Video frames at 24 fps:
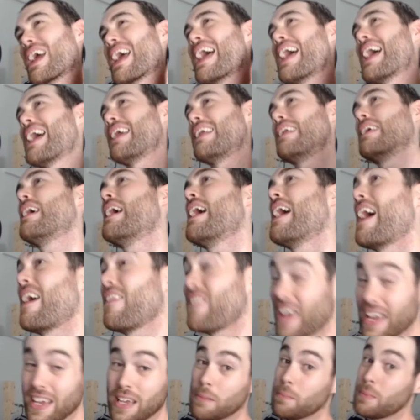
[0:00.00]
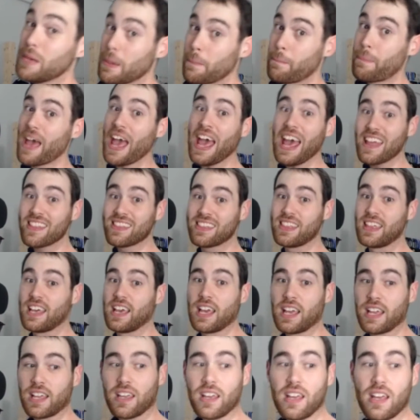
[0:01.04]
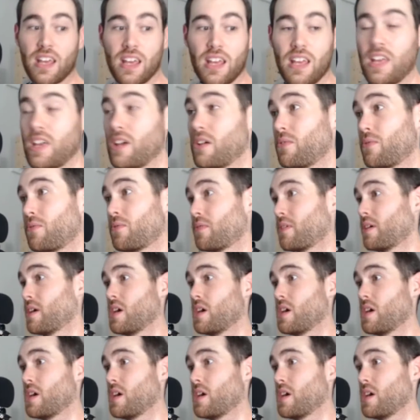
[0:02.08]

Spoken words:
head. And that can be a bad thing if